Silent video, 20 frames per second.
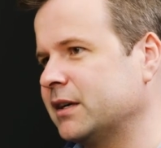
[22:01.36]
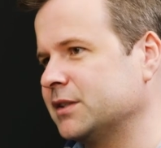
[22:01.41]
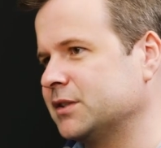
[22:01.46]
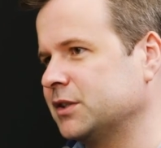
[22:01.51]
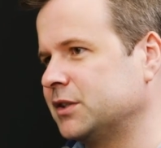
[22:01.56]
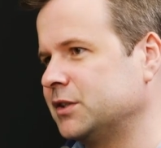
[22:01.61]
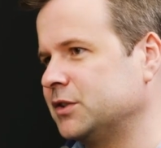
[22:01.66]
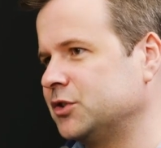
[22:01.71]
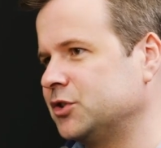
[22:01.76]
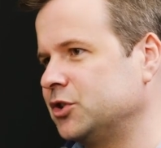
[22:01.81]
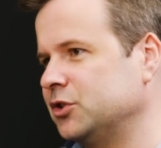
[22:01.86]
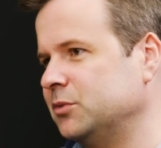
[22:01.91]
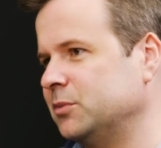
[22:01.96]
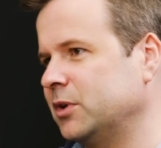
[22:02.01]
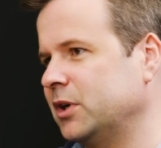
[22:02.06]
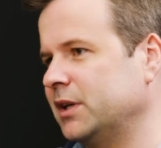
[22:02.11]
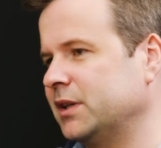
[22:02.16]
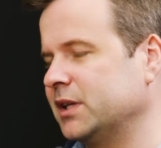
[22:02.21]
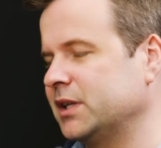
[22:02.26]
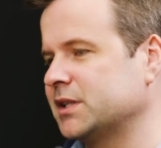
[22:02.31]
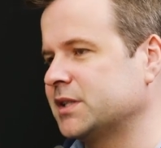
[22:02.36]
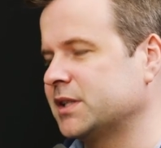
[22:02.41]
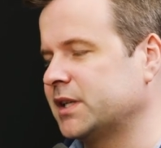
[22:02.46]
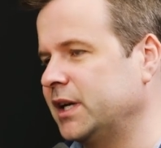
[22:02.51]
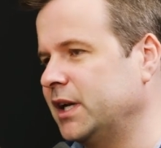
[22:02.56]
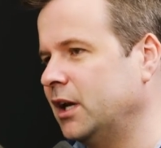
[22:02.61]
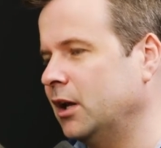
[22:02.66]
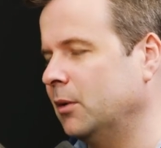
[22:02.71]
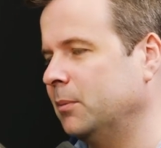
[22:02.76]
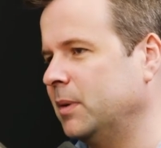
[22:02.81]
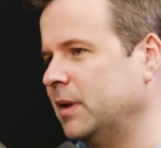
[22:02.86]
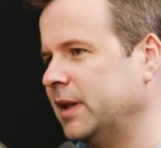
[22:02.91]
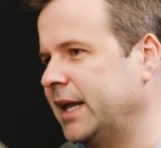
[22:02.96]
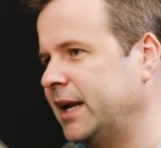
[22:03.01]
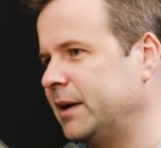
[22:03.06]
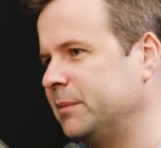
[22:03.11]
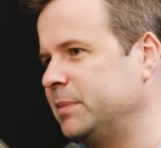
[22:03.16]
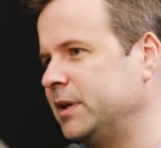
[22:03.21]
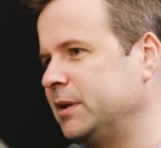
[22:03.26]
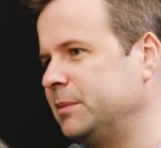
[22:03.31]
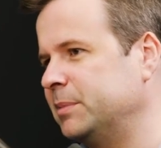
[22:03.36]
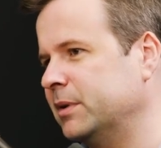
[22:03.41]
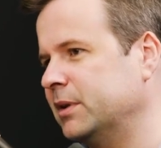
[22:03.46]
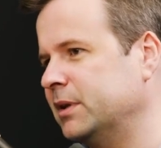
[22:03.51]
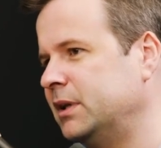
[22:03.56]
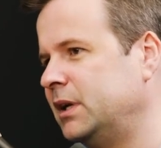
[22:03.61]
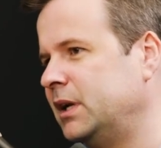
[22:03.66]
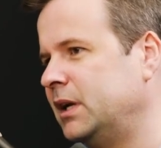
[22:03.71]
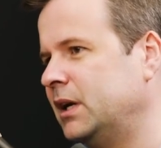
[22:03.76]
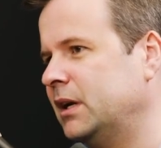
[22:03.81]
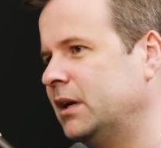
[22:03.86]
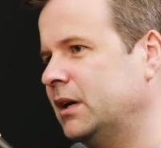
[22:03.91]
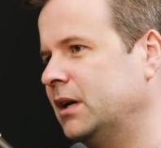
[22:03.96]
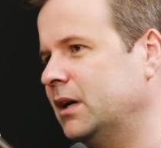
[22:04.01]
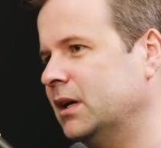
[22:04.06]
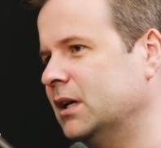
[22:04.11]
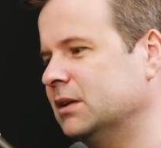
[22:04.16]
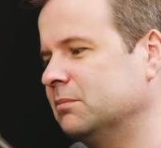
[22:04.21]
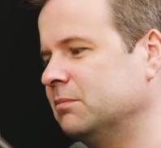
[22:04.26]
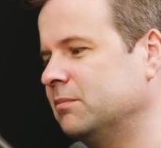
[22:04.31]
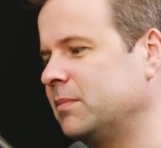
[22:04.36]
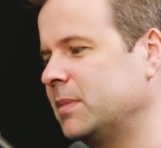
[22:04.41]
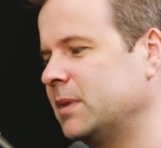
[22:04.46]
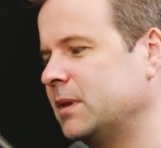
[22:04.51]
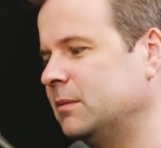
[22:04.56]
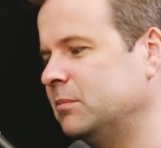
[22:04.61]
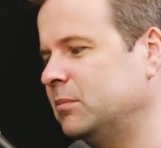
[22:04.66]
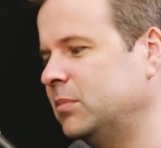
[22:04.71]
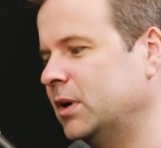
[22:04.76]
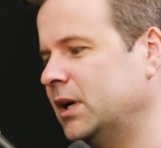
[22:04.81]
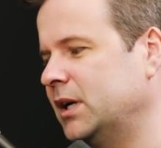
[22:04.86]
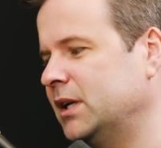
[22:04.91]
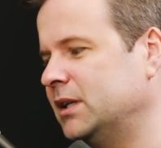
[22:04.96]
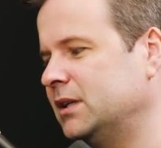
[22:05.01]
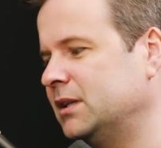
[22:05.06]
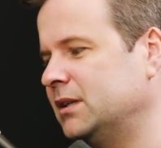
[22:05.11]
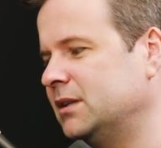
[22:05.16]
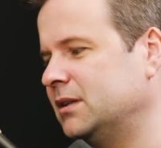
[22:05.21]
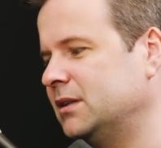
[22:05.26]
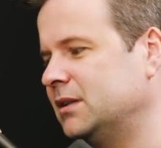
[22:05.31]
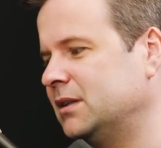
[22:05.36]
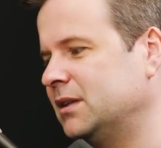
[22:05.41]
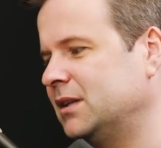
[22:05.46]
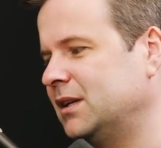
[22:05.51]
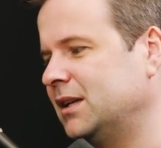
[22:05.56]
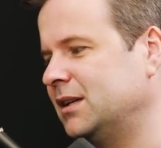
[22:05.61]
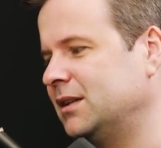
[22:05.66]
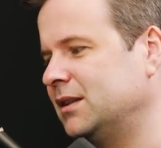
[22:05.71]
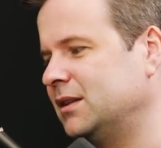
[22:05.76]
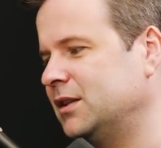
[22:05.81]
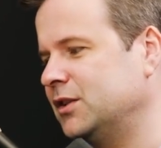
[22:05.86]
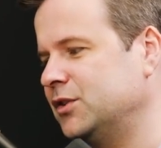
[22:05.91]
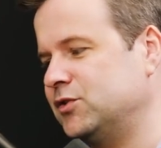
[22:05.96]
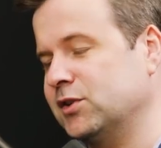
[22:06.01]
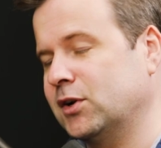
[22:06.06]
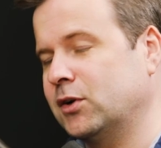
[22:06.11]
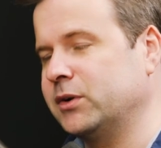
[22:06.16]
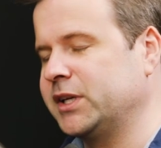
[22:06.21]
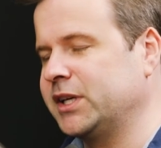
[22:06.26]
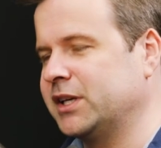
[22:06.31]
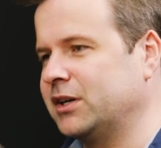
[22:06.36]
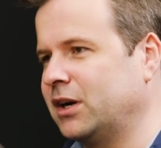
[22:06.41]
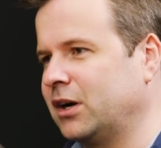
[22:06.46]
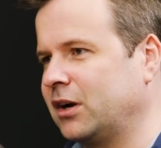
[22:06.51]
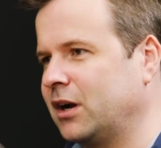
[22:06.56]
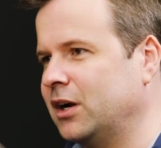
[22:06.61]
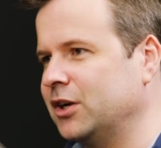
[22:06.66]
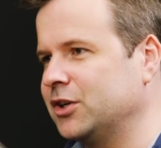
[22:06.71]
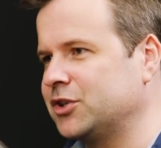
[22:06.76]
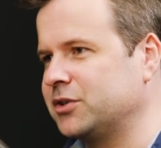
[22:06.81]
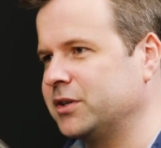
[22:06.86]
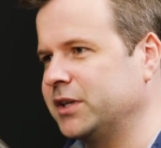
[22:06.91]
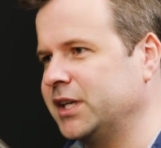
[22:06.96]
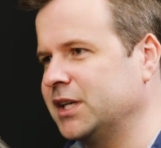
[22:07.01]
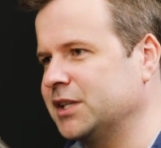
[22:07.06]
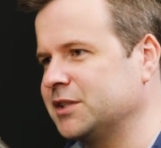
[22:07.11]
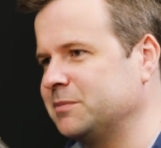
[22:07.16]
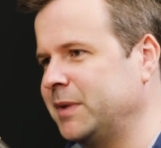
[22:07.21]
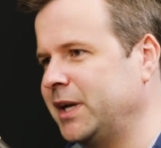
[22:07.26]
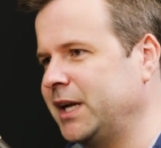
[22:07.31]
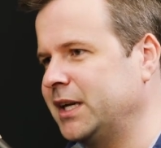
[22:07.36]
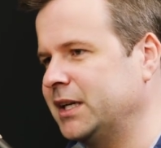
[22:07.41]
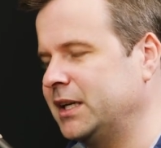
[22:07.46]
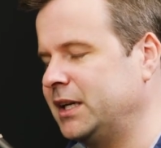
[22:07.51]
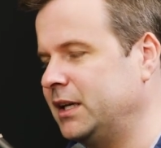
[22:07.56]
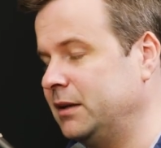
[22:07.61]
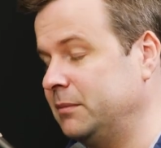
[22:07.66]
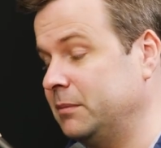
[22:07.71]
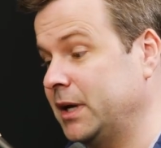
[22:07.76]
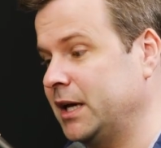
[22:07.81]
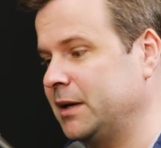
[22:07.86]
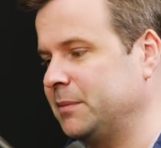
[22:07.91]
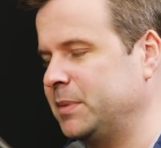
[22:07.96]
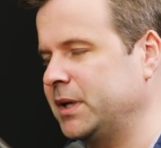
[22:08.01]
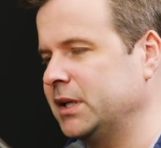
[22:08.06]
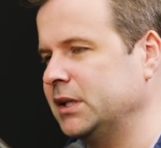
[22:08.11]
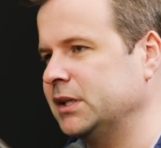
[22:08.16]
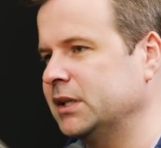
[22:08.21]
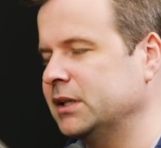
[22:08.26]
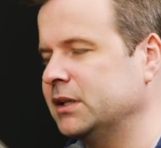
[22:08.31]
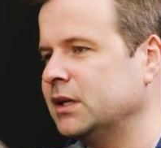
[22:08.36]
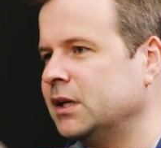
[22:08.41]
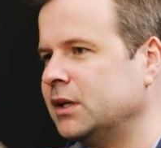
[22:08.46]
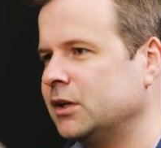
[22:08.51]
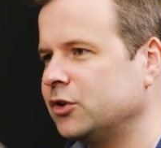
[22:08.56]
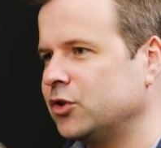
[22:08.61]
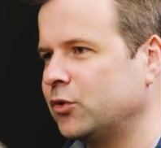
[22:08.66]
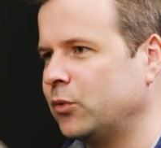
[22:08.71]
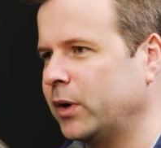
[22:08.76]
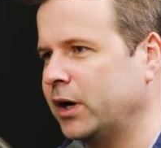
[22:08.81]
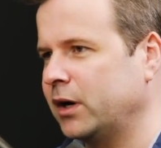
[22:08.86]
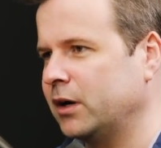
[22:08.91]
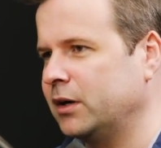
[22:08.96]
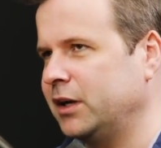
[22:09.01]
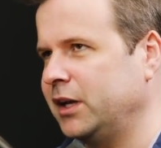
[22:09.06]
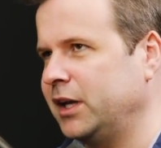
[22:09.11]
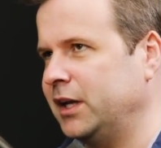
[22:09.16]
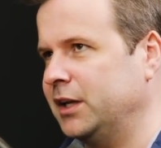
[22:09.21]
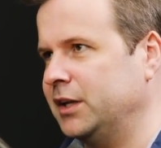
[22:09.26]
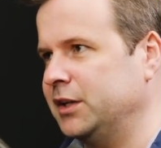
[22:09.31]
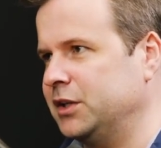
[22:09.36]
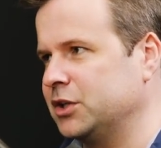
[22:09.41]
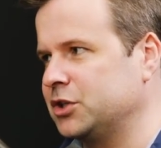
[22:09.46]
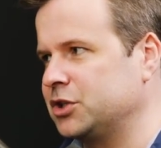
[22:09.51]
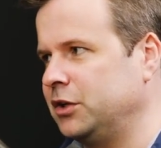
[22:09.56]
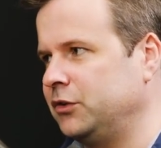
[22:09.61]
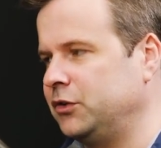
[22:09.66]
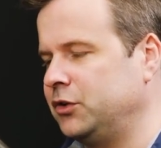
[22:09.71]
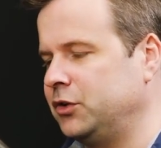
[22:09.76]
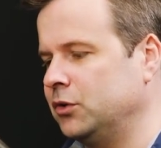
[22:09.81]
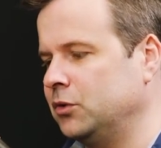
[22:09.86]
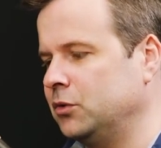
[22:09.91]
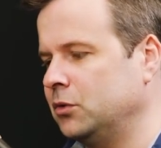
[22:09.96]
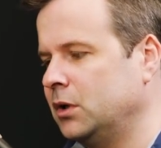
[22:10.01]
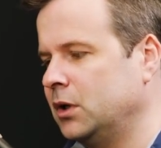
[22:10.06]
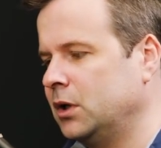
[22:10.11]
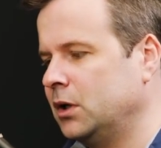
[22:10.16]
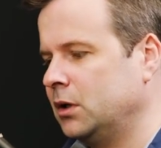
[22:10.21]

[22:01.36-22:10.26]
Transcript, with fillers: as a consumer. I think it's going to help a lot of people, um, but the zoning in our country has made it, in my opinion, to where in addition to